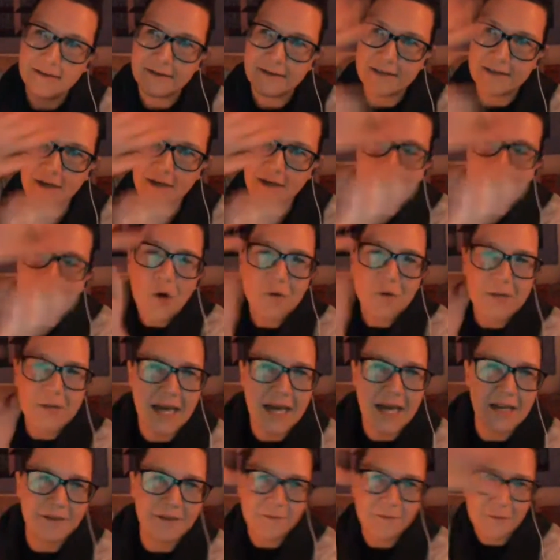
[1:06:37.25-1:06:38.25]
their own
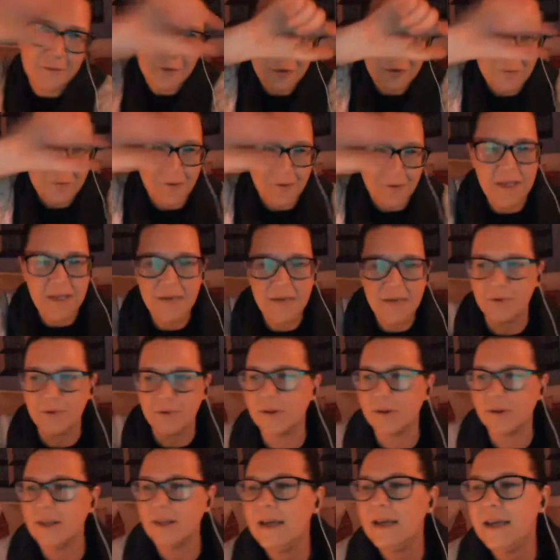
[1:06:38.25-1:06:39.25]
kind of group of
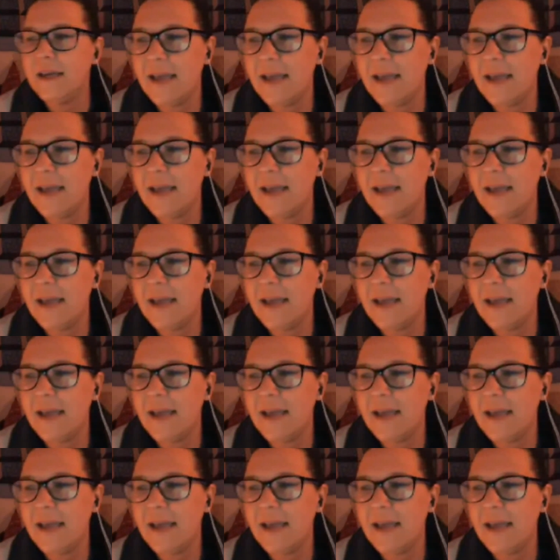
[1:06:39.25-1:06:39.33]
people.